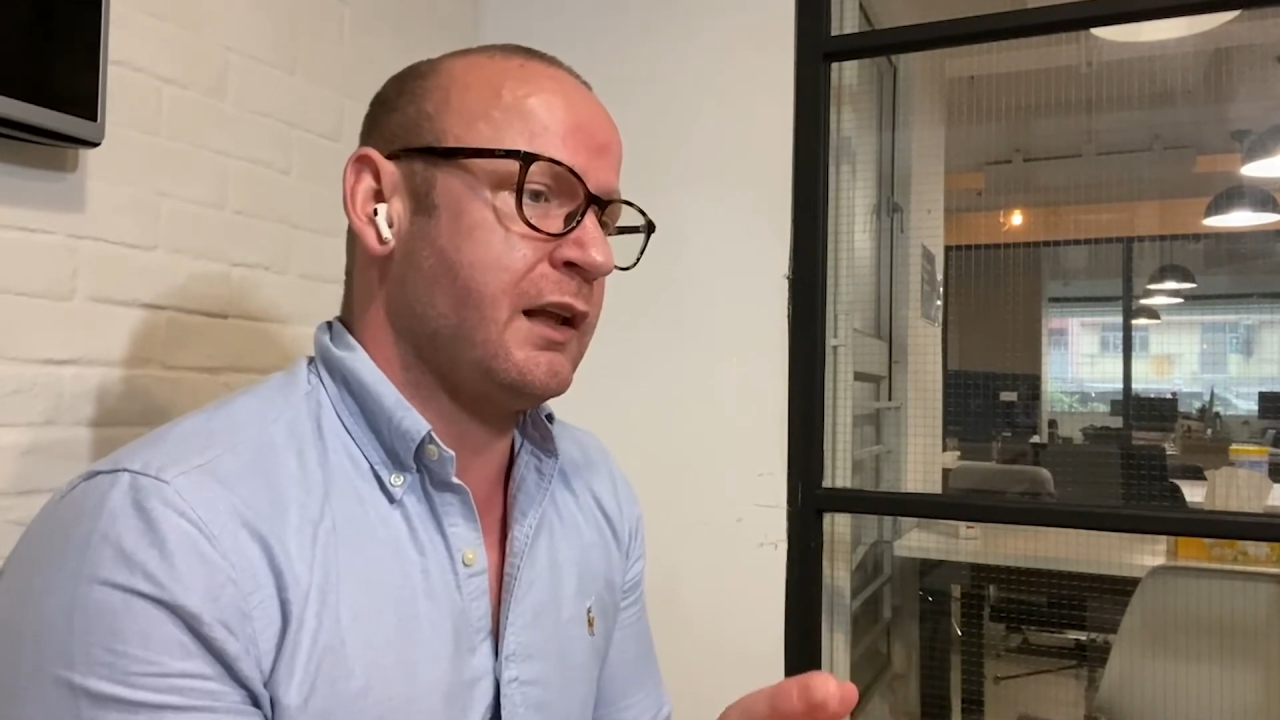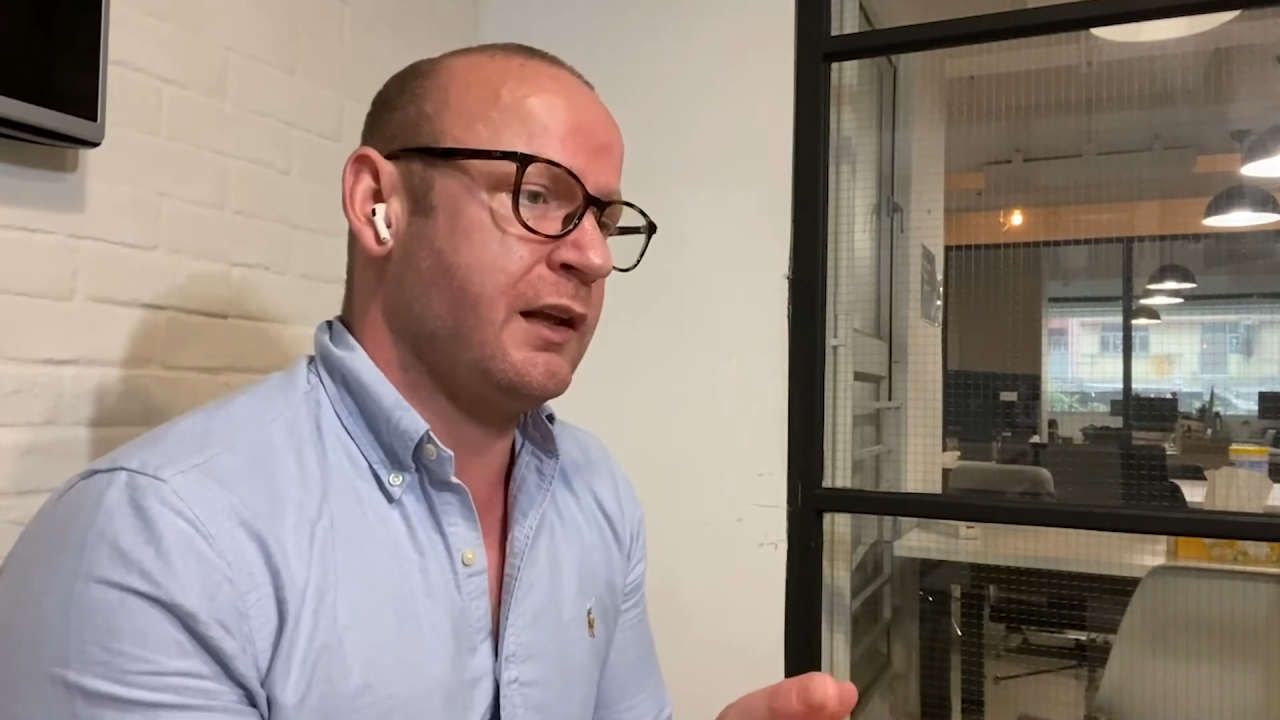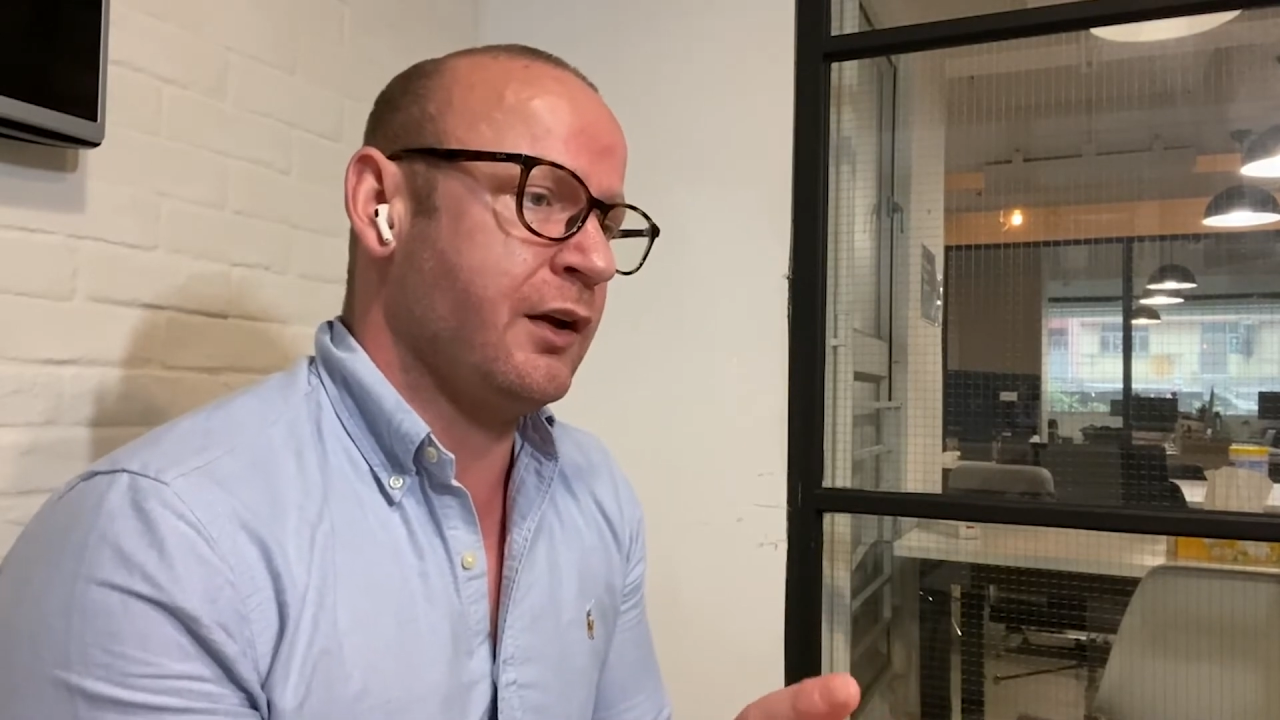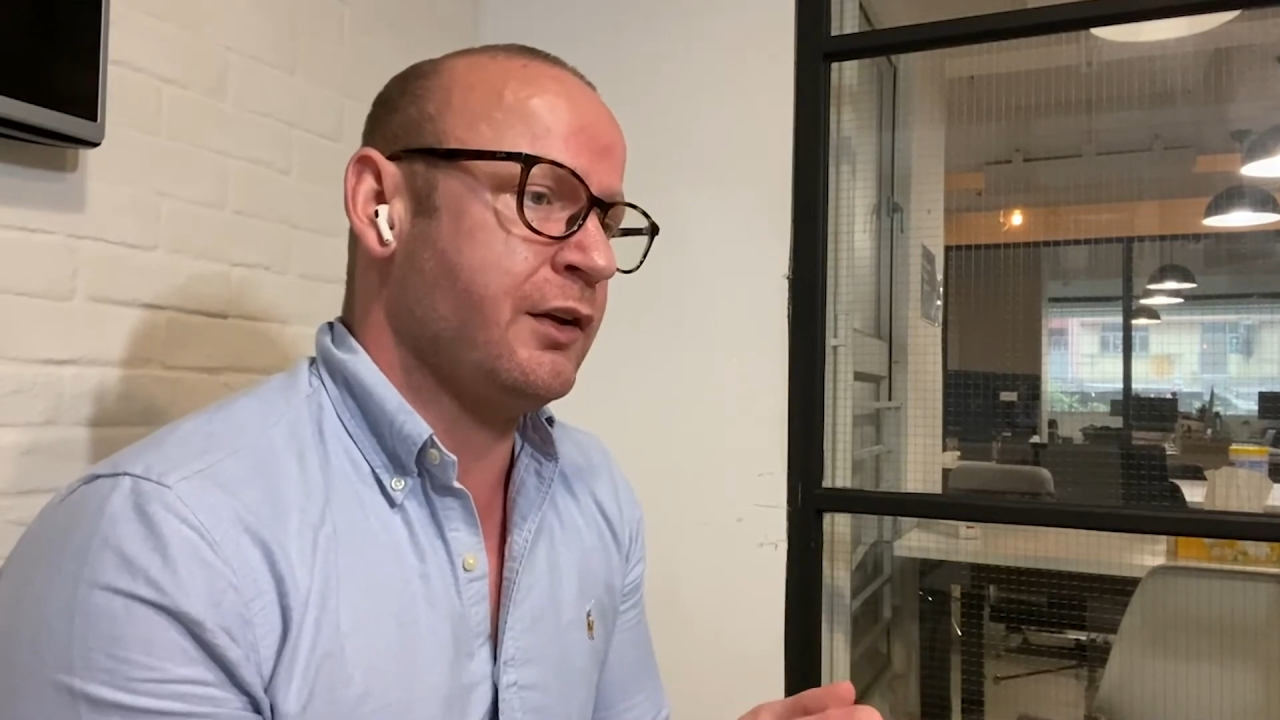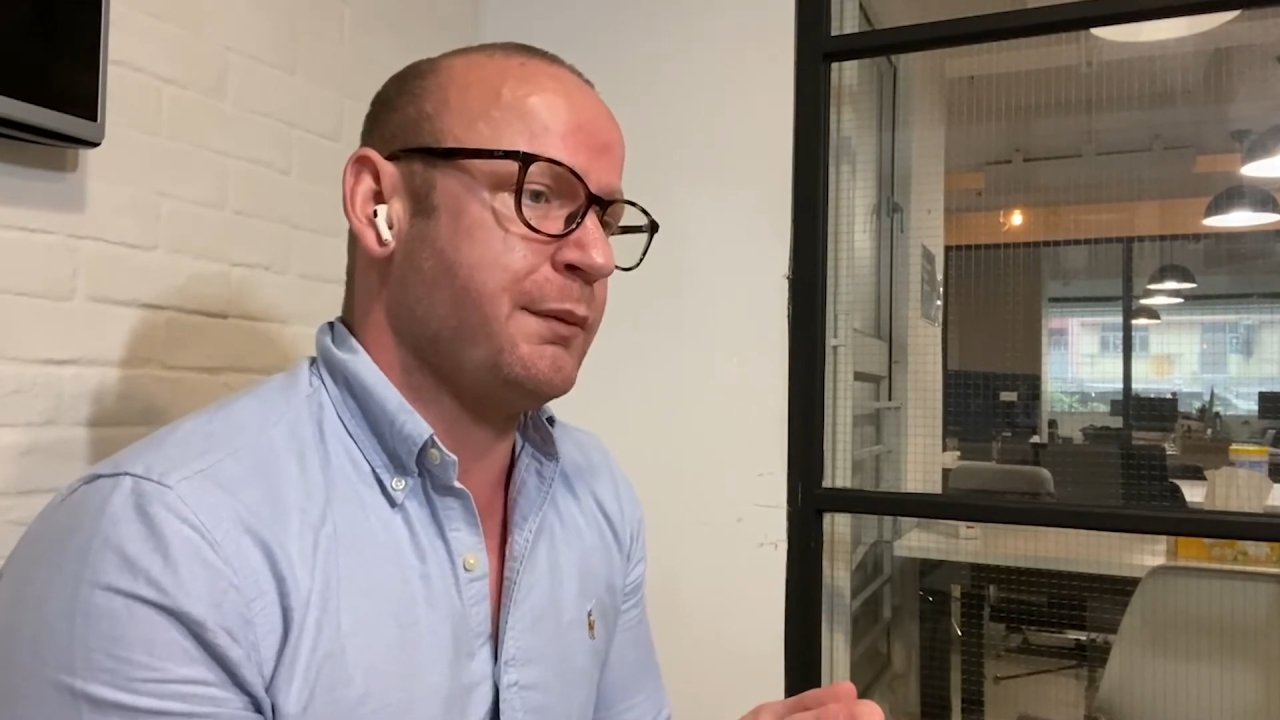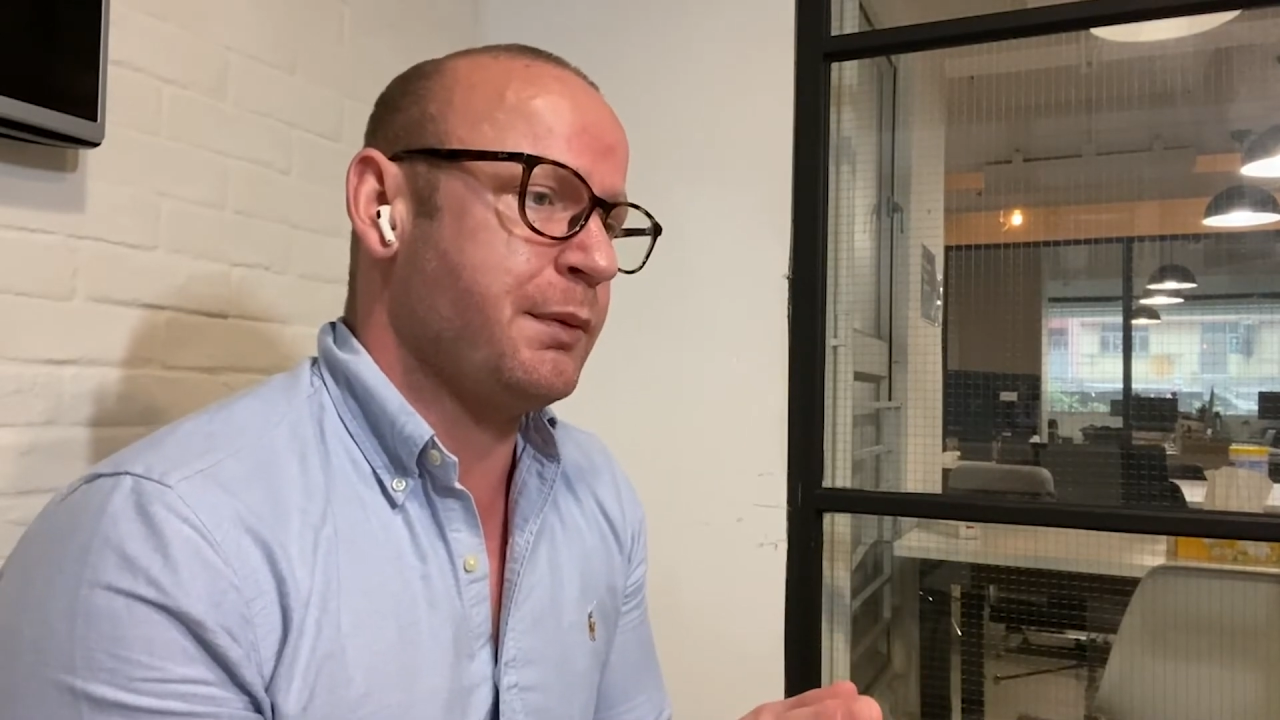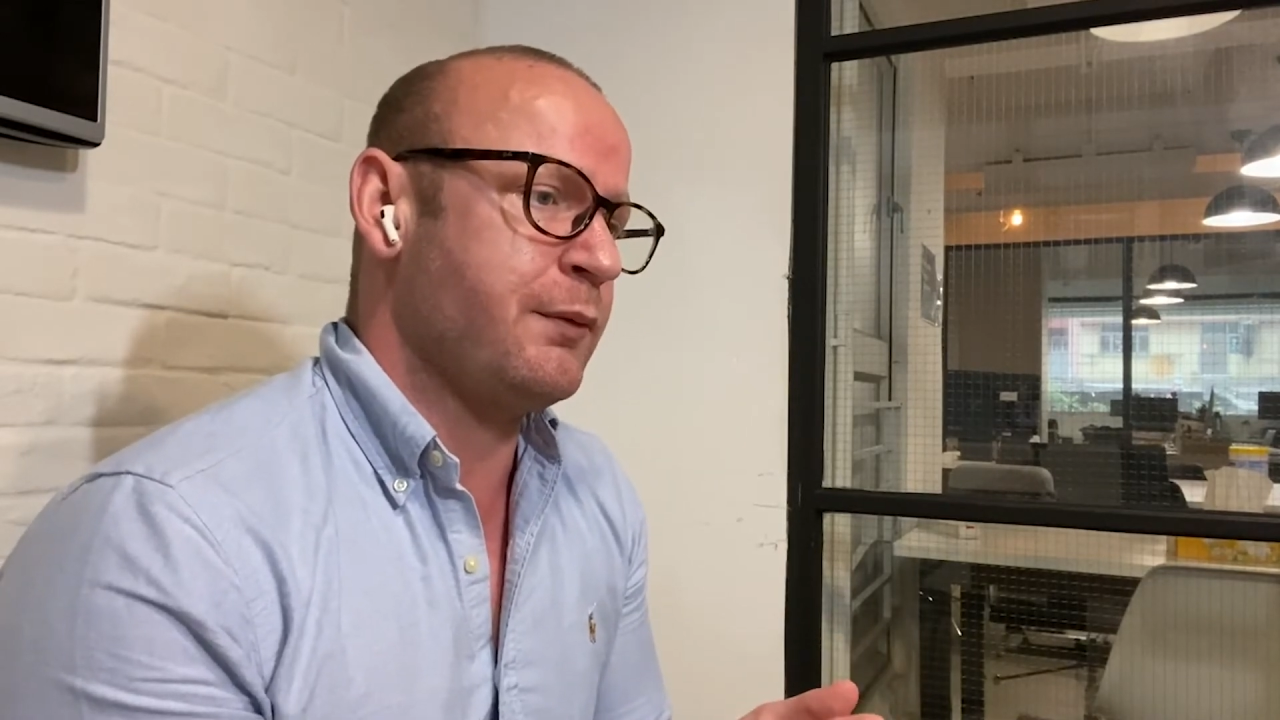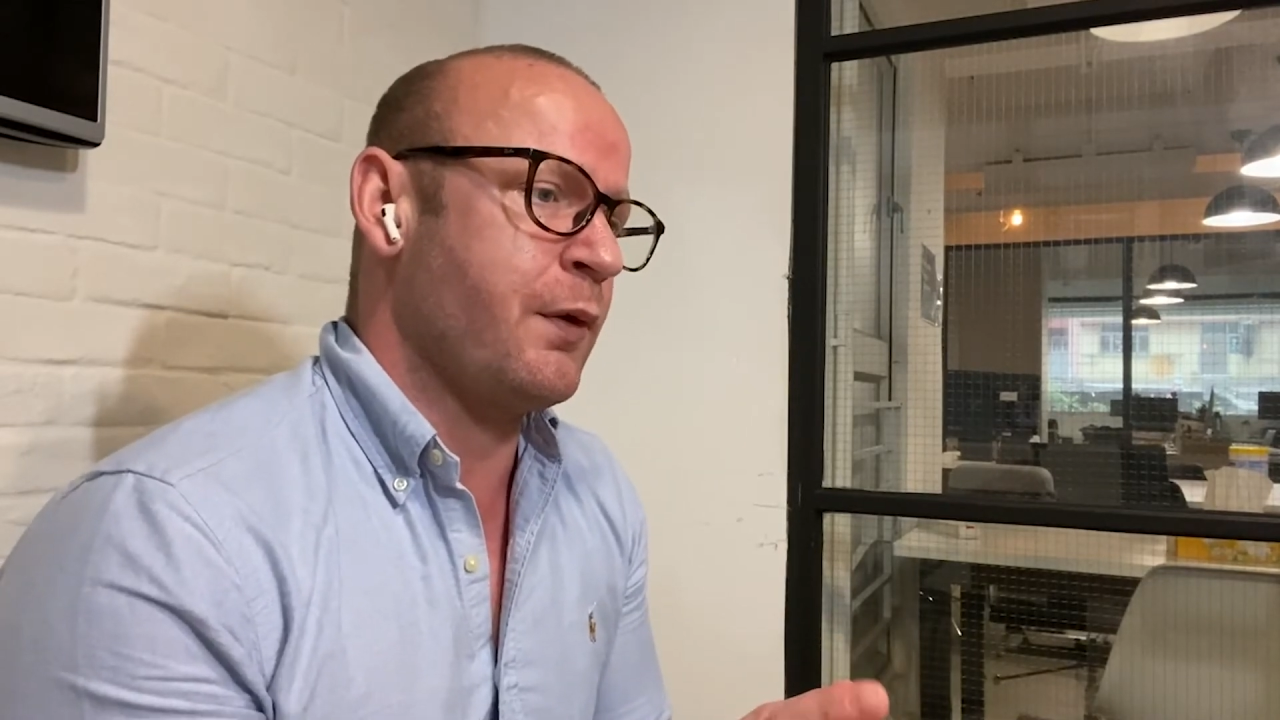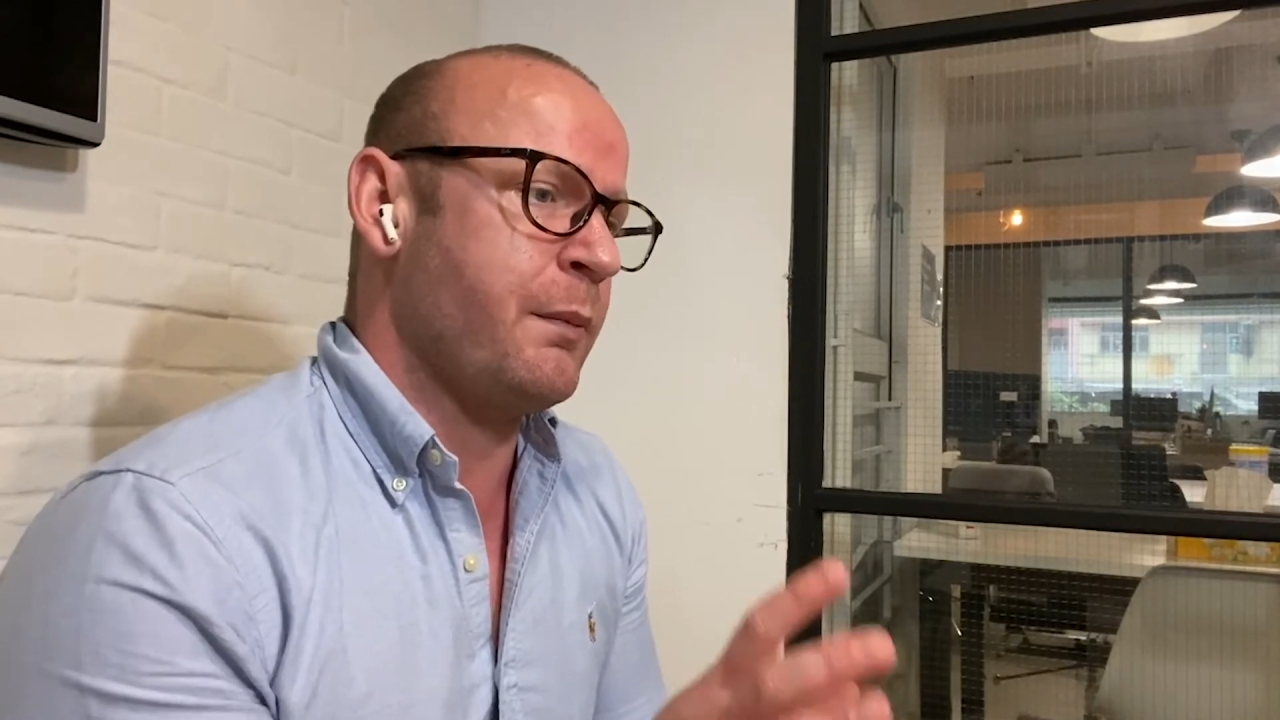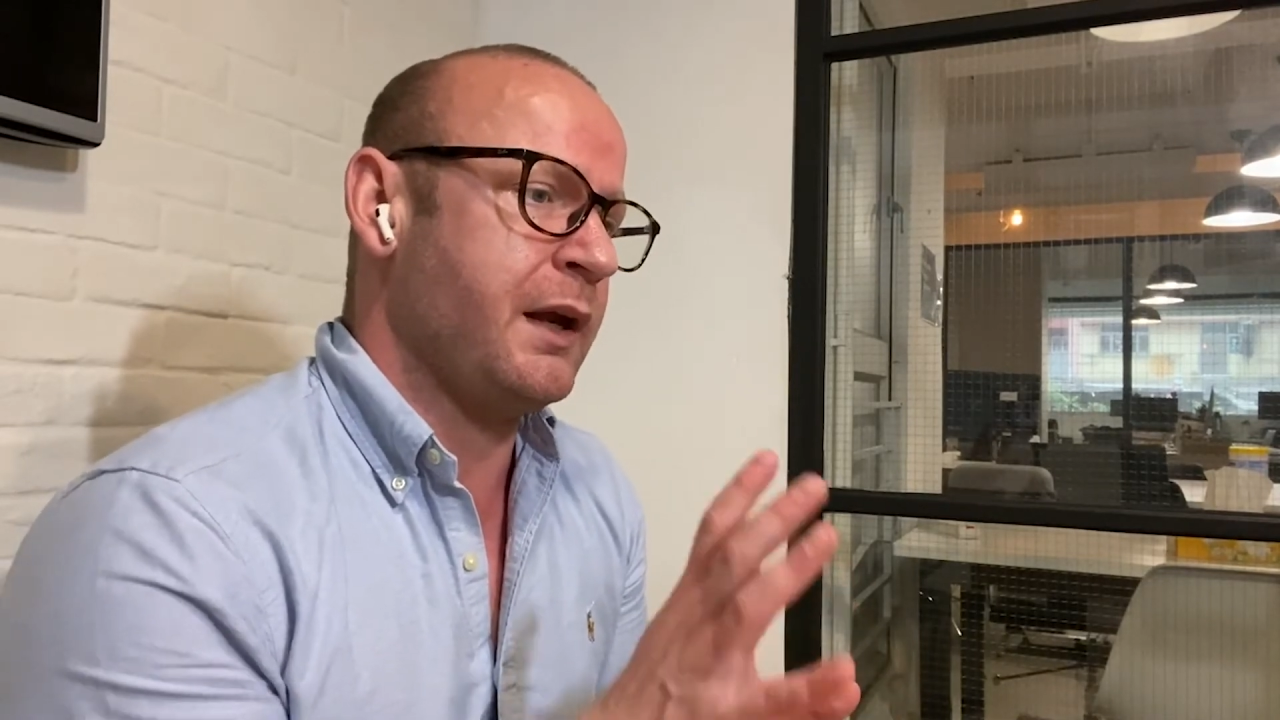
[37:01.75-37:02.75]

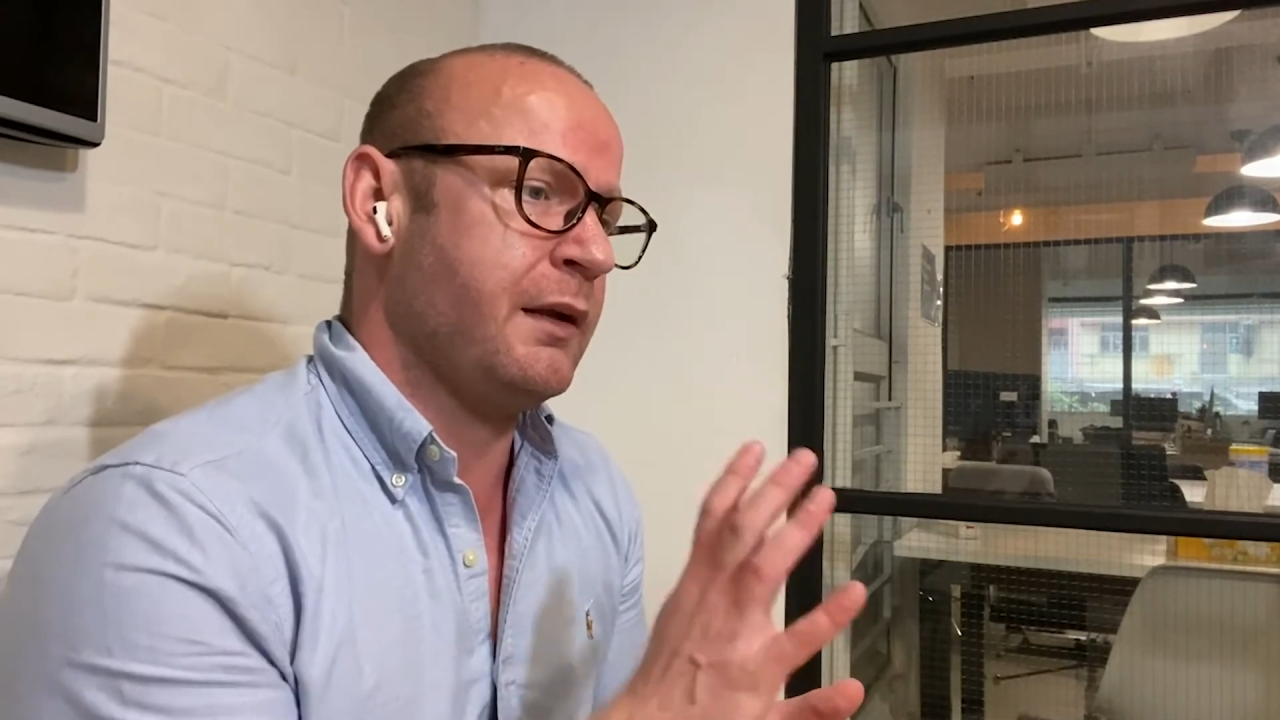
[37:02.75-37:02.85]
underperforming and